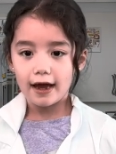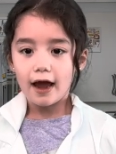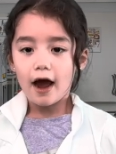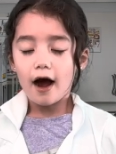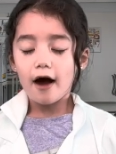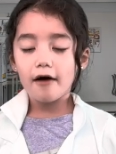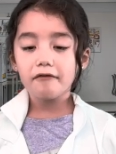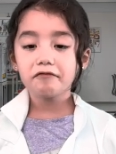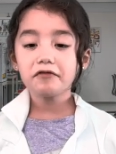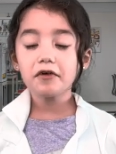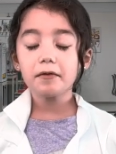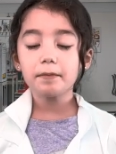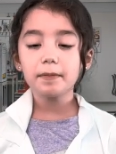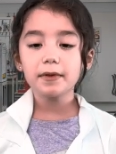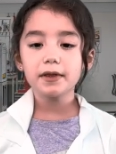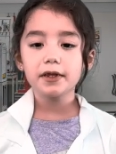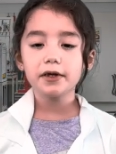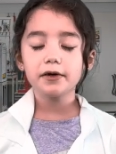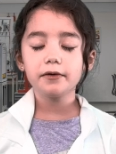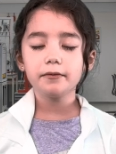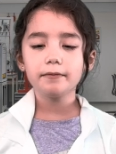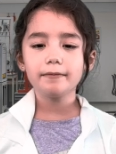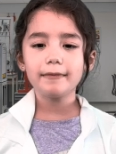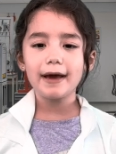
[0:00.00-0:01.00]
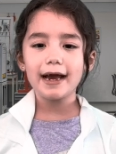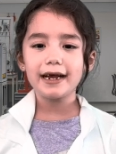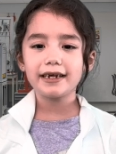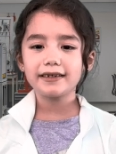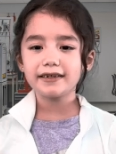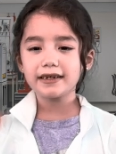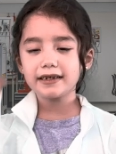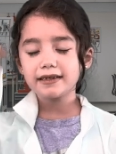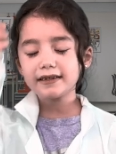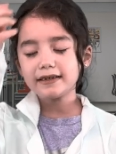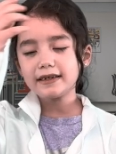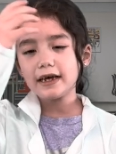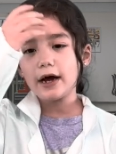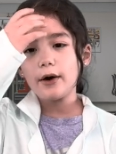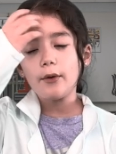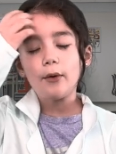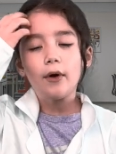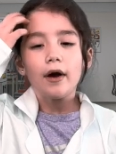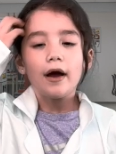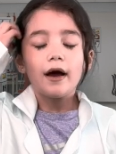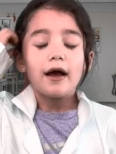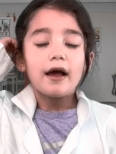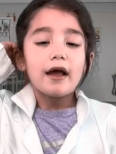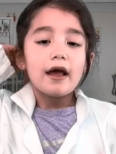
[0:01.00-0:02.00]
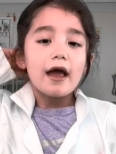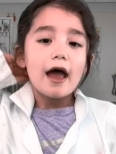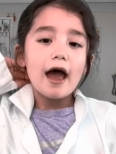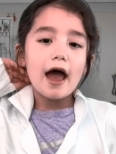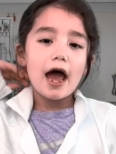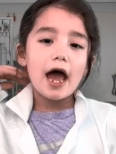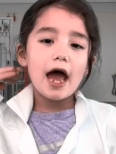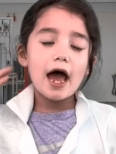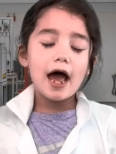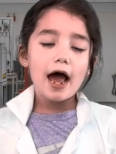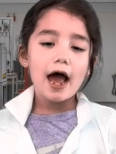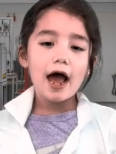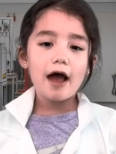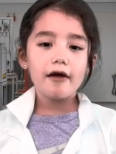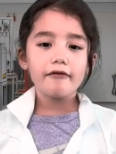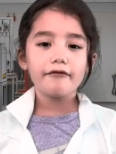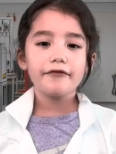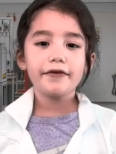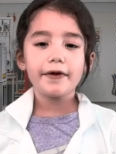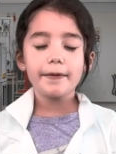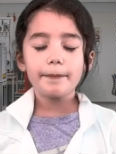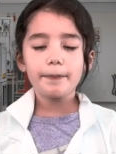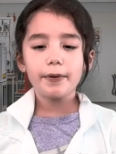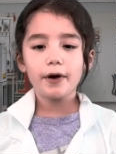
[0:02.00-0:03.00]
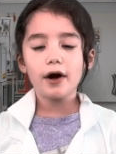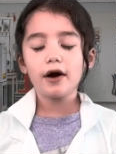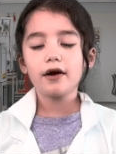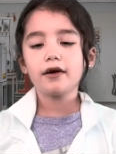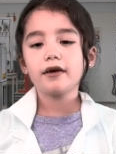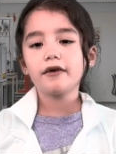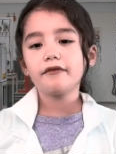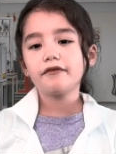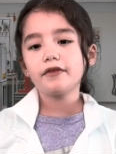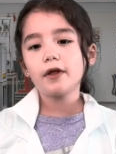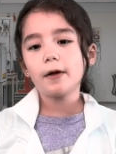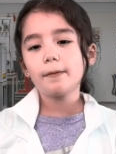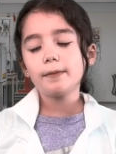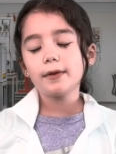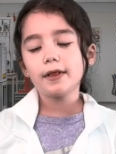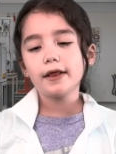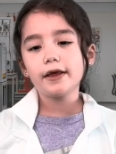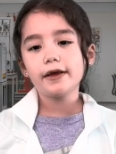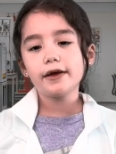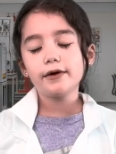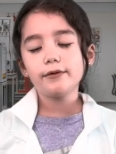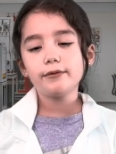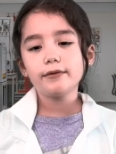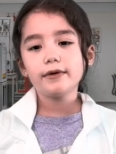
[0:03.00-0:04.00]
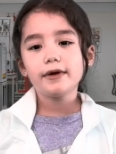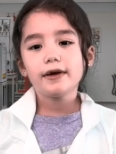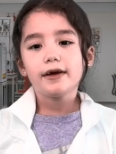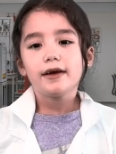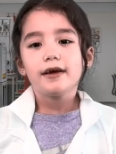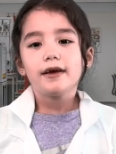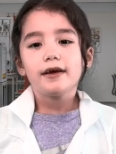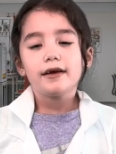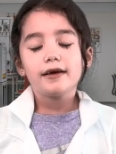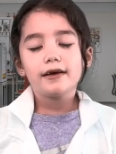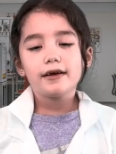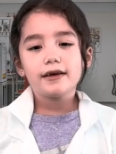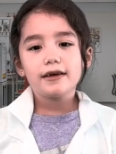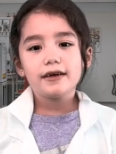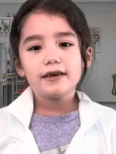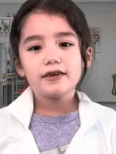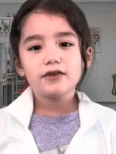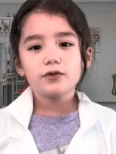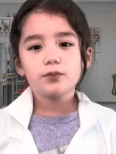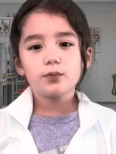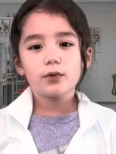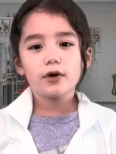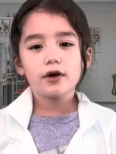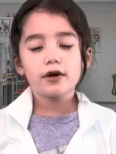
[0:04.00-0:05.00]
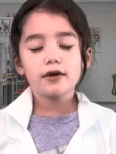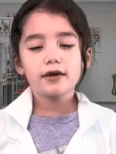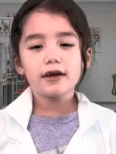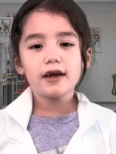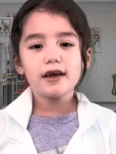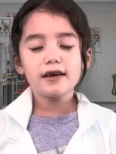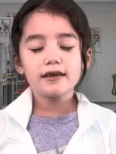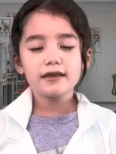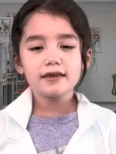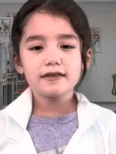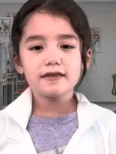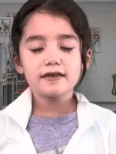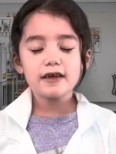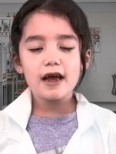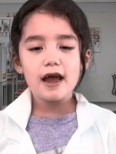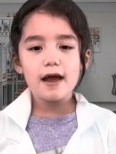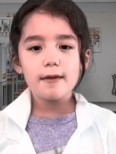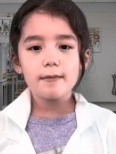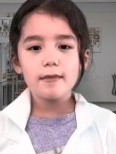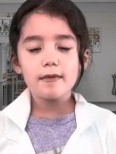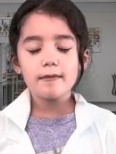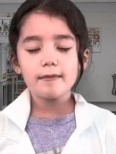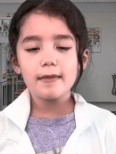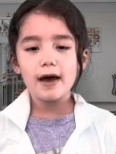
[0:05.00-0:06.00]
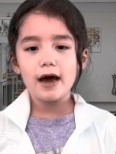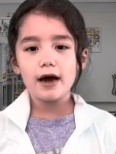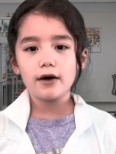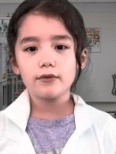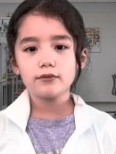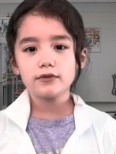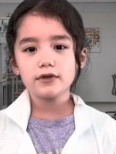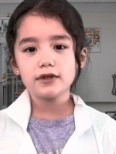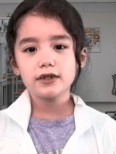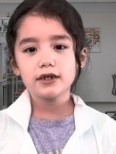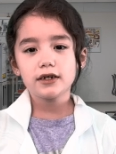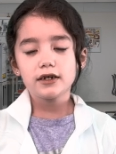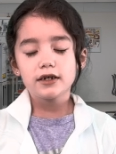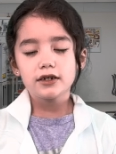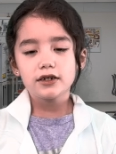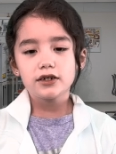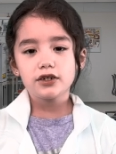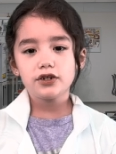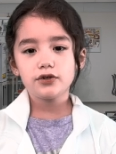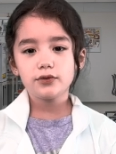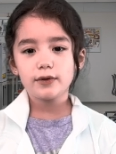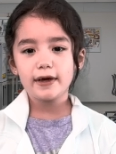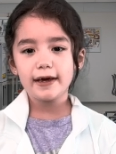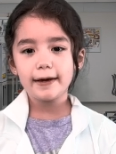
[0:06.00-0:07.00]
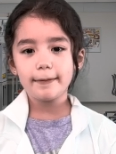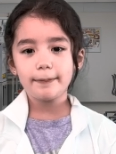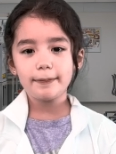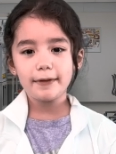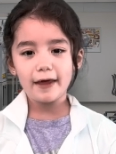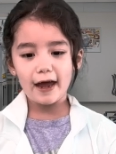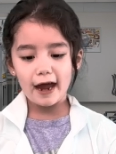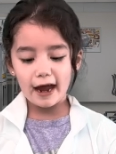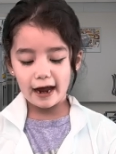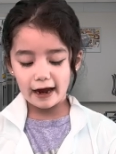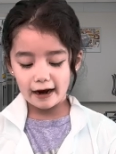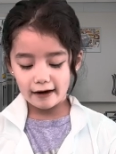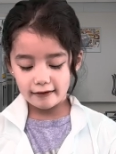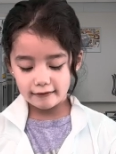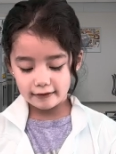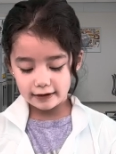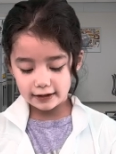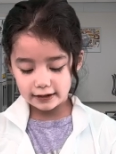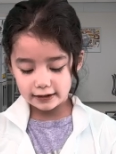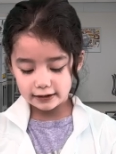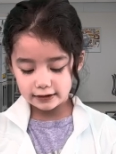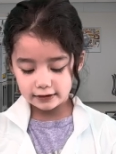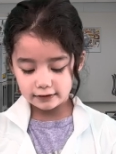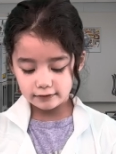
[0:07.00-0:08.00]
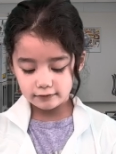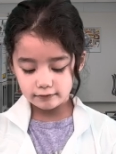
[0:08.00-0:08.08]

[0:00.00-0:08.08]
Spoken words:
of the balloon makes it so every part of the balloon is working the same amount to keep the air in.